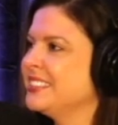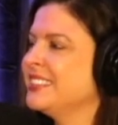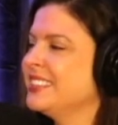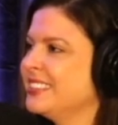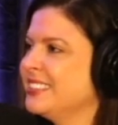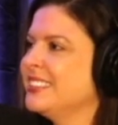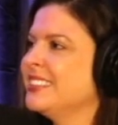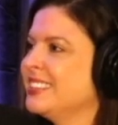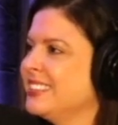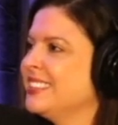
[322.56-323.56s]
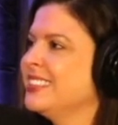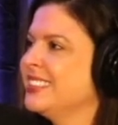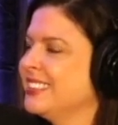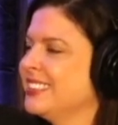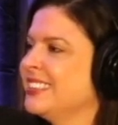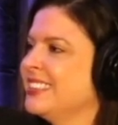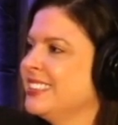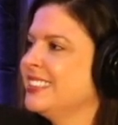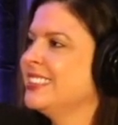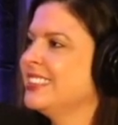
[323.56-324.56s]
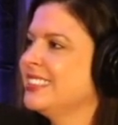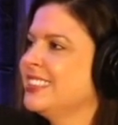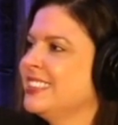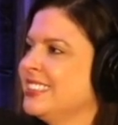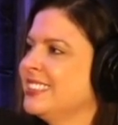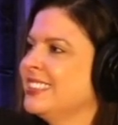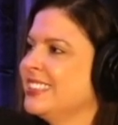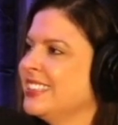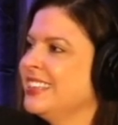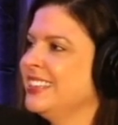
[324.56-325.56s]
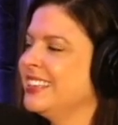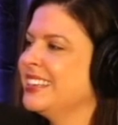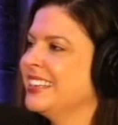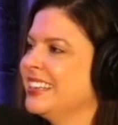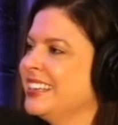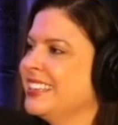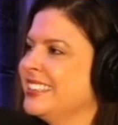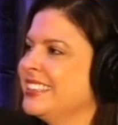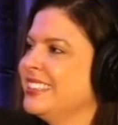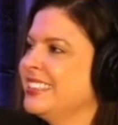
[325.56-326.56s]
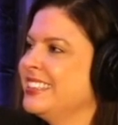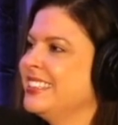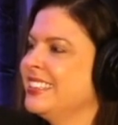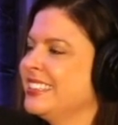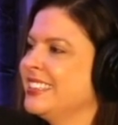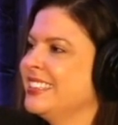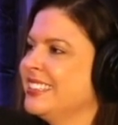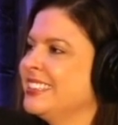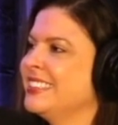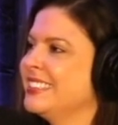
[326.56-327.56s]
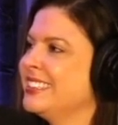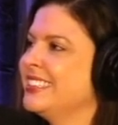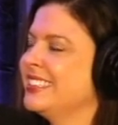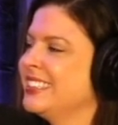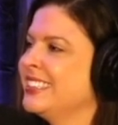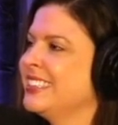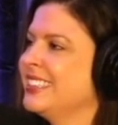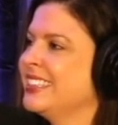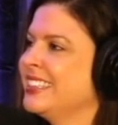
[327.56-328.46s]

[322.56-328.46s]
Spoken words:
No words are spoken by the person on screen.